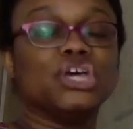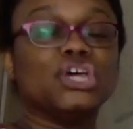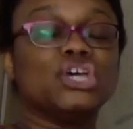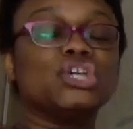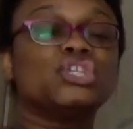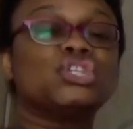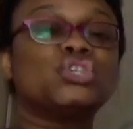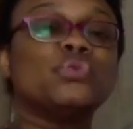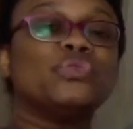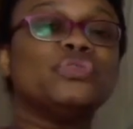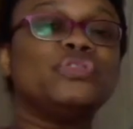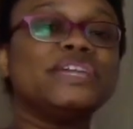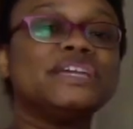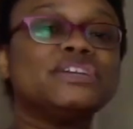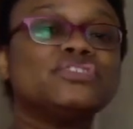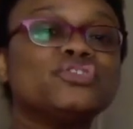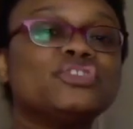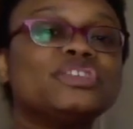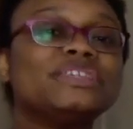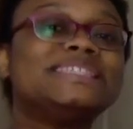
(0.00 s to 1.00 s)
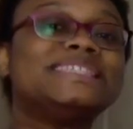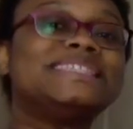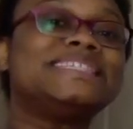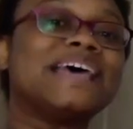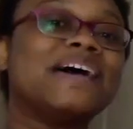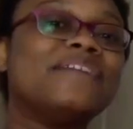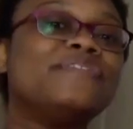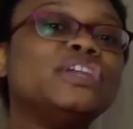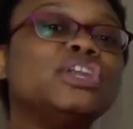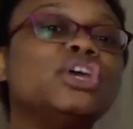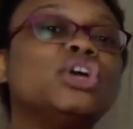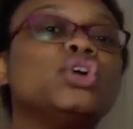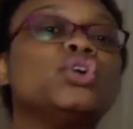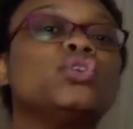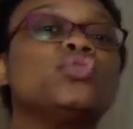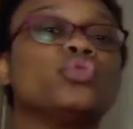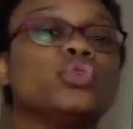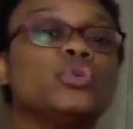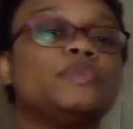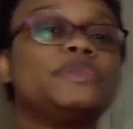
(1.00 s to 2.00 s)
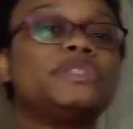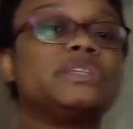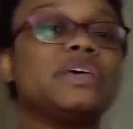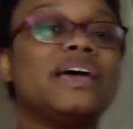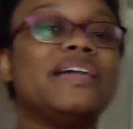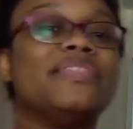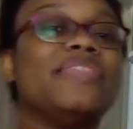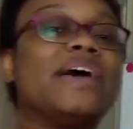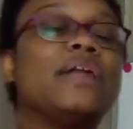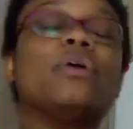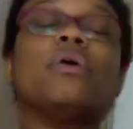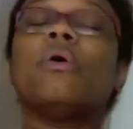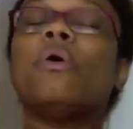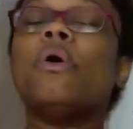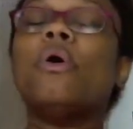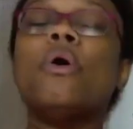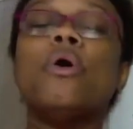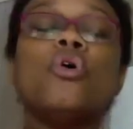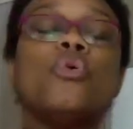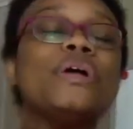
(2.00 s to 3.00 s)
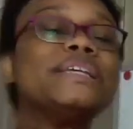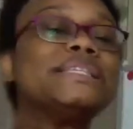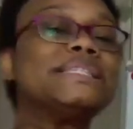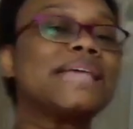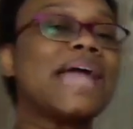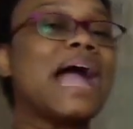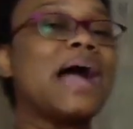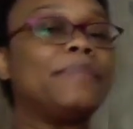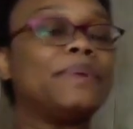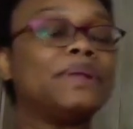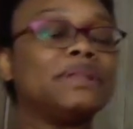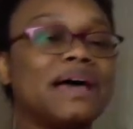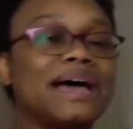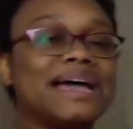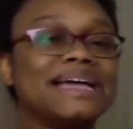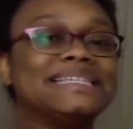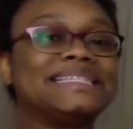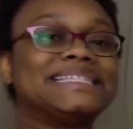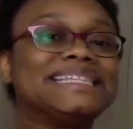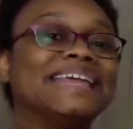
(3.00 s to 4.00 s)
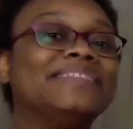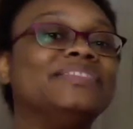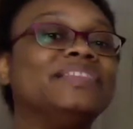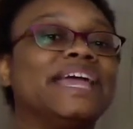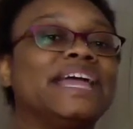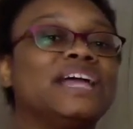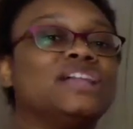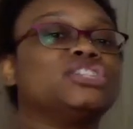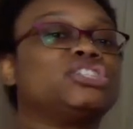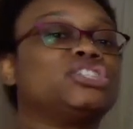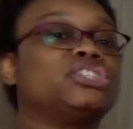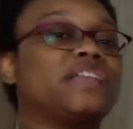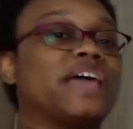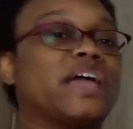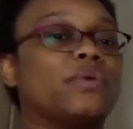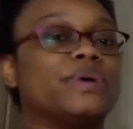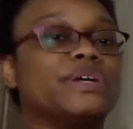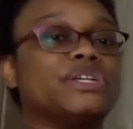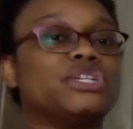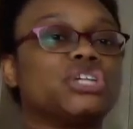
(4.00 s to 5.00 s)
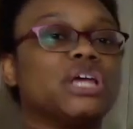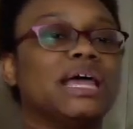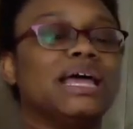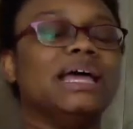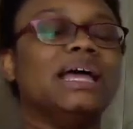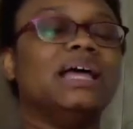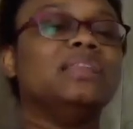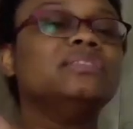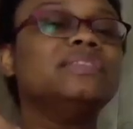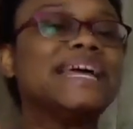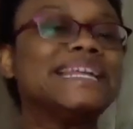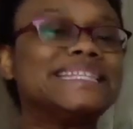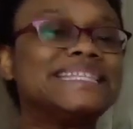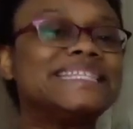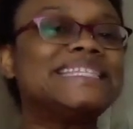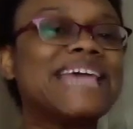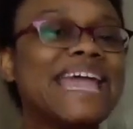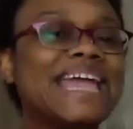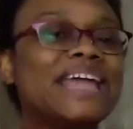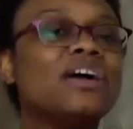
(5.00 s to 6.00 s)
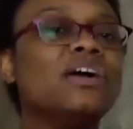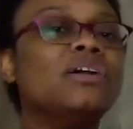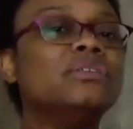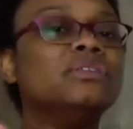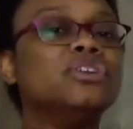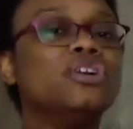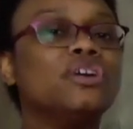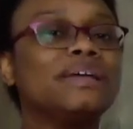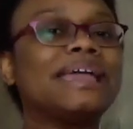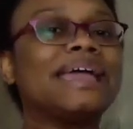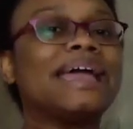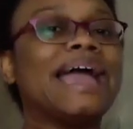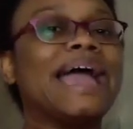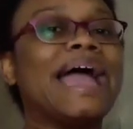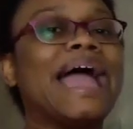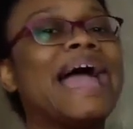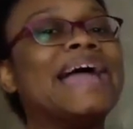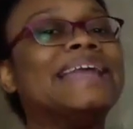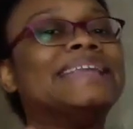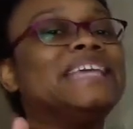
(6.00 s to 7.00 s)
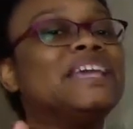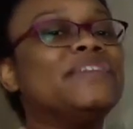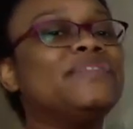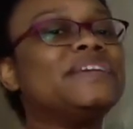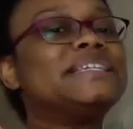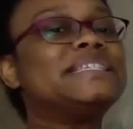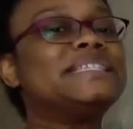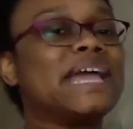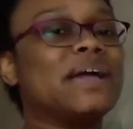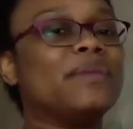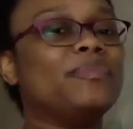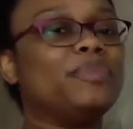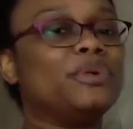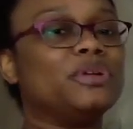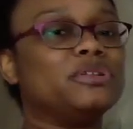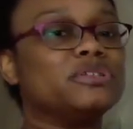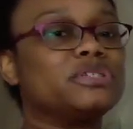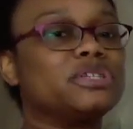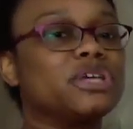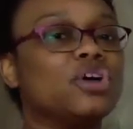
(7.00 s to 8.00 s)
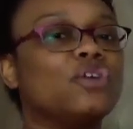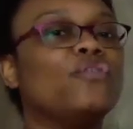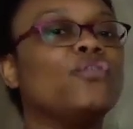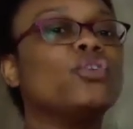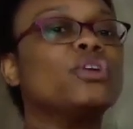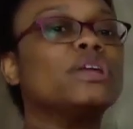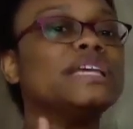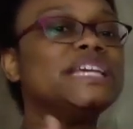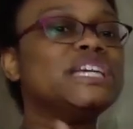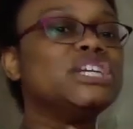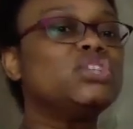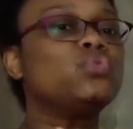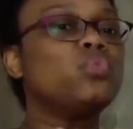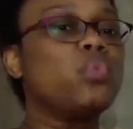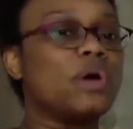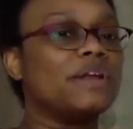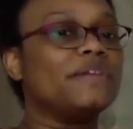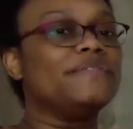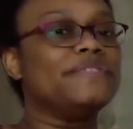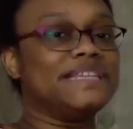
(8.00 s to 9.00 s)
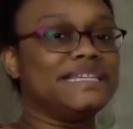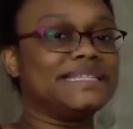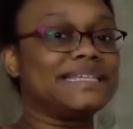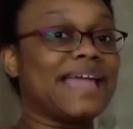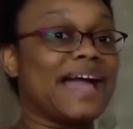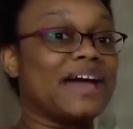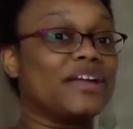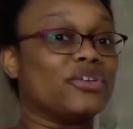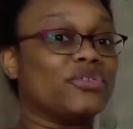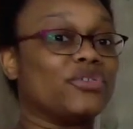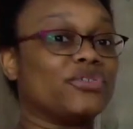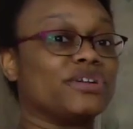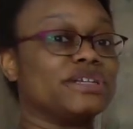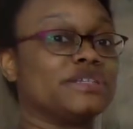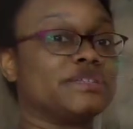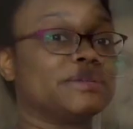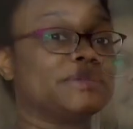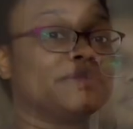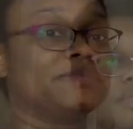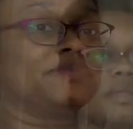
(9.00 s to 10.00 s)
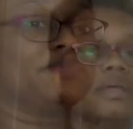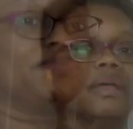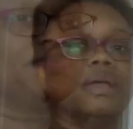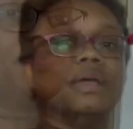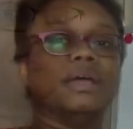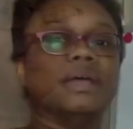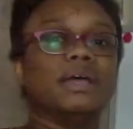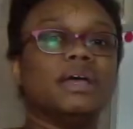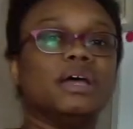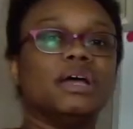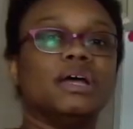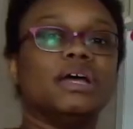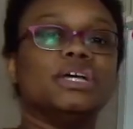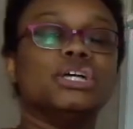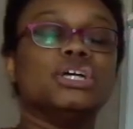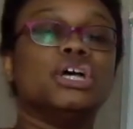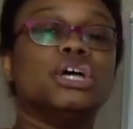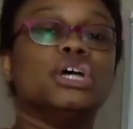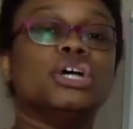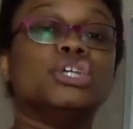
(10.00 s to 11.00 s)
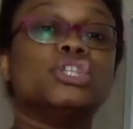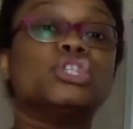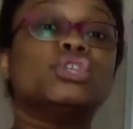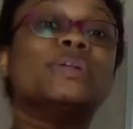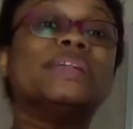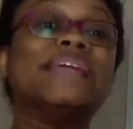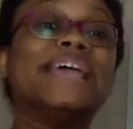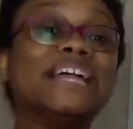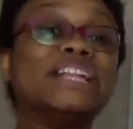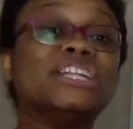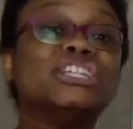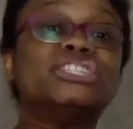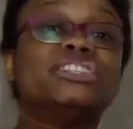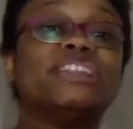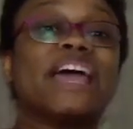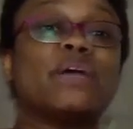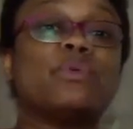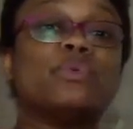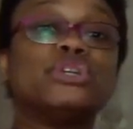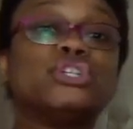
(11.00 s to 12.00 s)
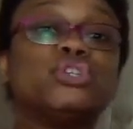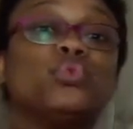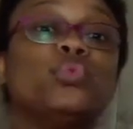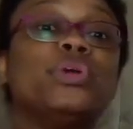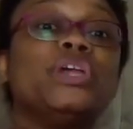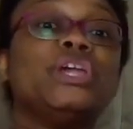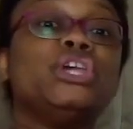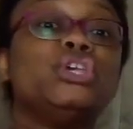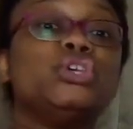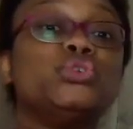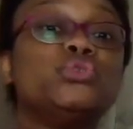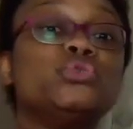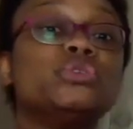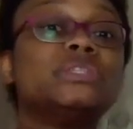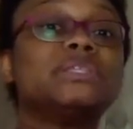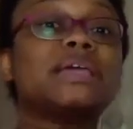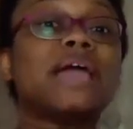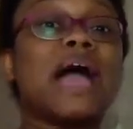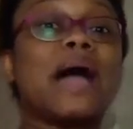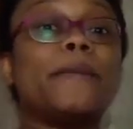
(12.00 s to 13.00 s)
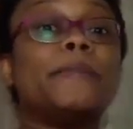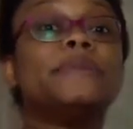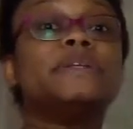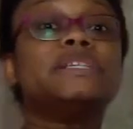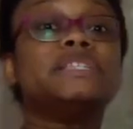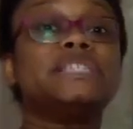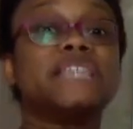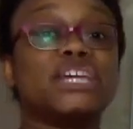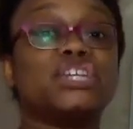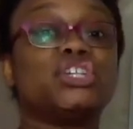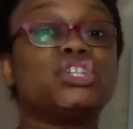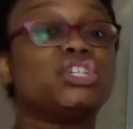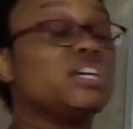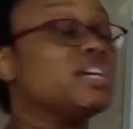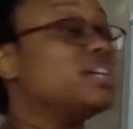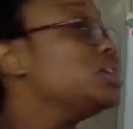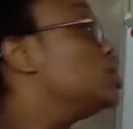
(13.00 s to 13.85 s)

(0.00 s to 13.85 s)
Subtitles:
So these are the 7 groups that are always capitalized in the English language. Let's take a look and give examples for each one of these categories. So in English language, we use capitalization